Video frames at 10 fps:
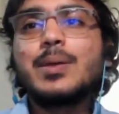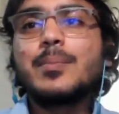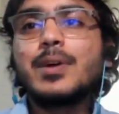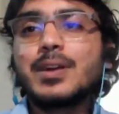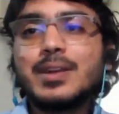
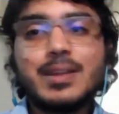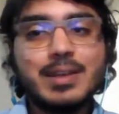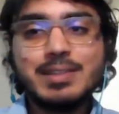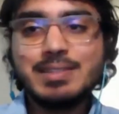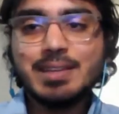but
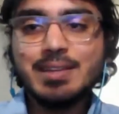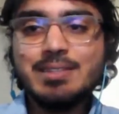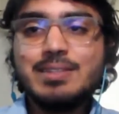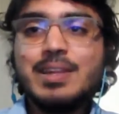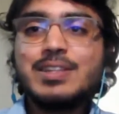it's
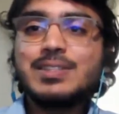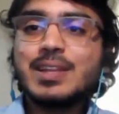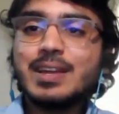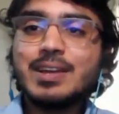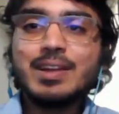it's it's
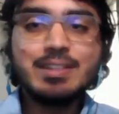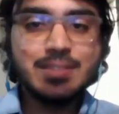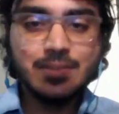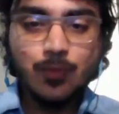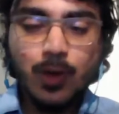there.
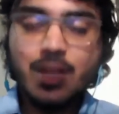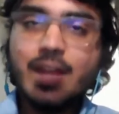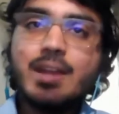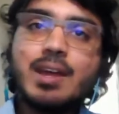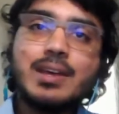It's what
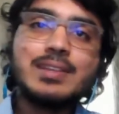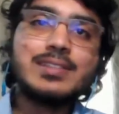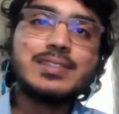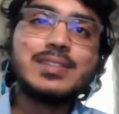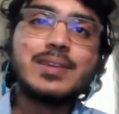India
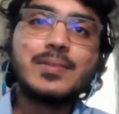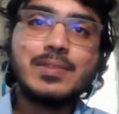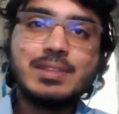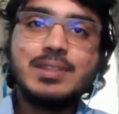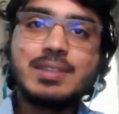is.
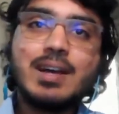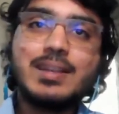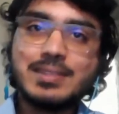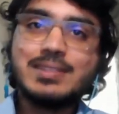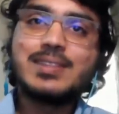This is us.